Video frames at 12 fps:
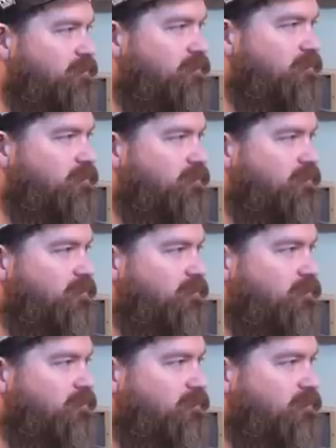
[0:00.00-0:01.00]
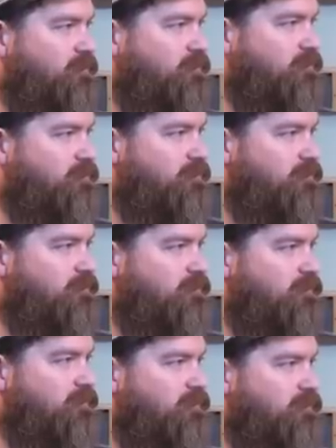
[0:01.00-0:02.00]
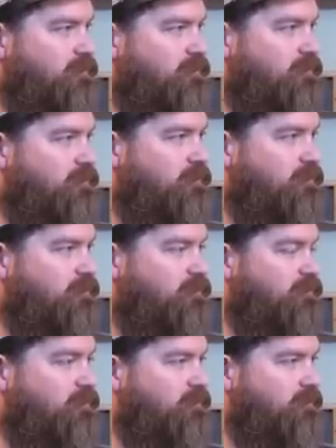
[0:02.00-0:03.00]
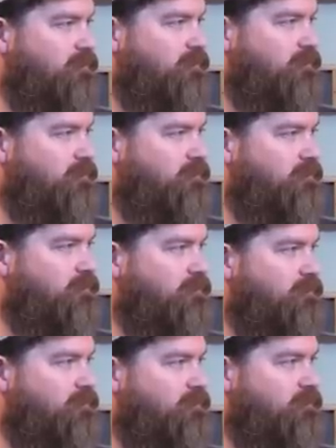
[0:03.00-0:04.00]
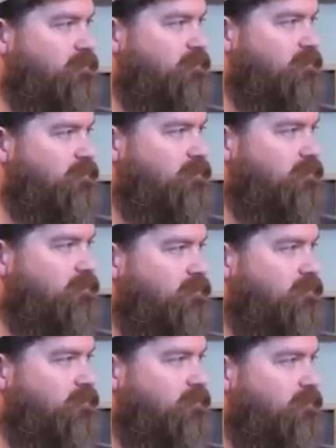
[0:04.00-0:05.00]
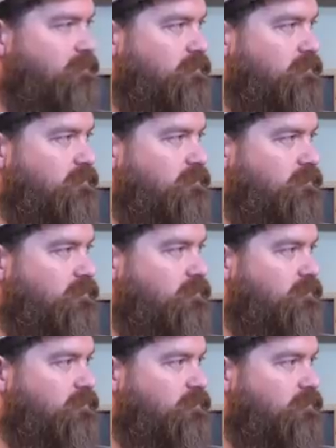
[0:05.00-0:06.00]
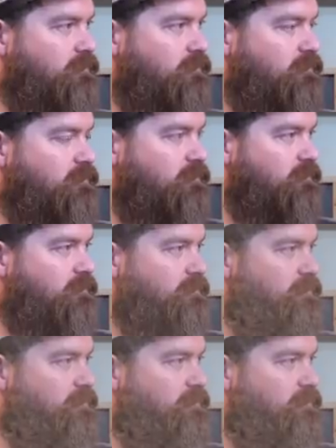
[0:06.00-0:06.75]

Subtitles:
[no speech]